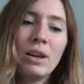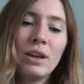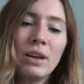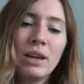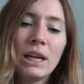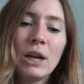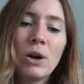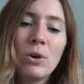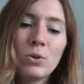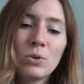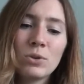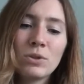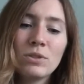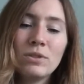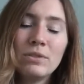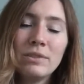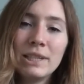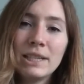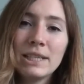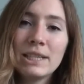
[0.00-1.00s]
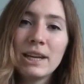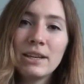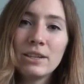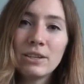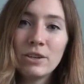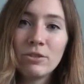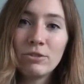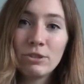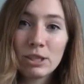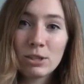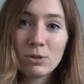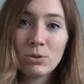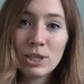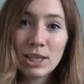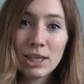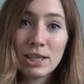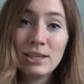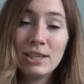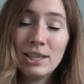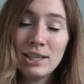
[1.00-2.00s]
an old original
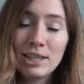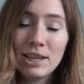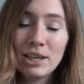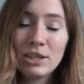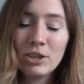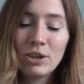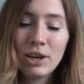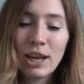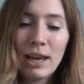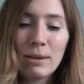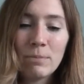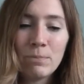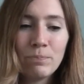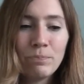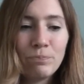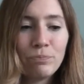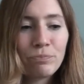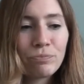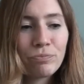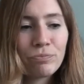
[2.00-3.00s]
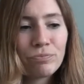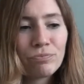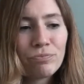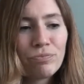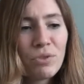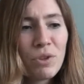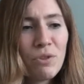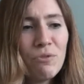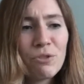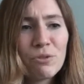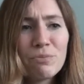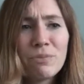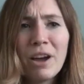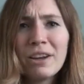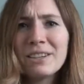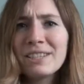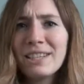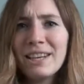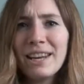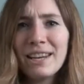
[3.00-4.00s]
Nintendo game from
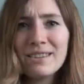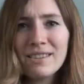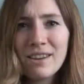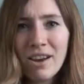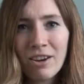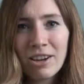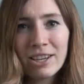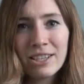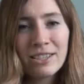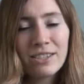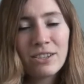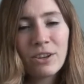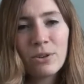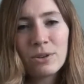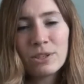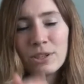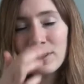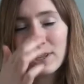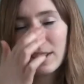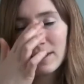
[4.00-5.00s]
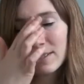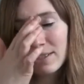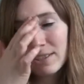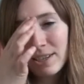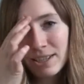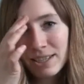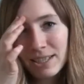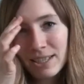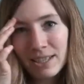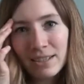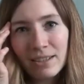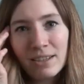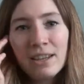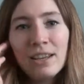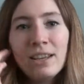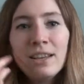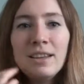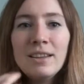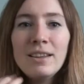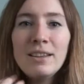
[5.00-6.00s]
1989. So in 2013,
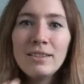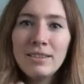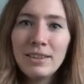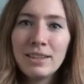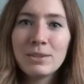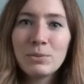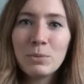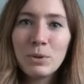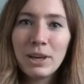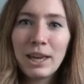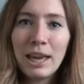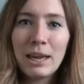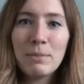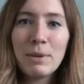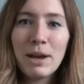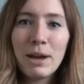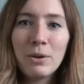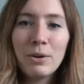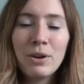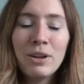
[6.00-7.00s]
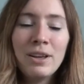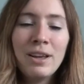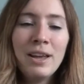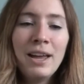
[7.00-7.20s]
this one came out.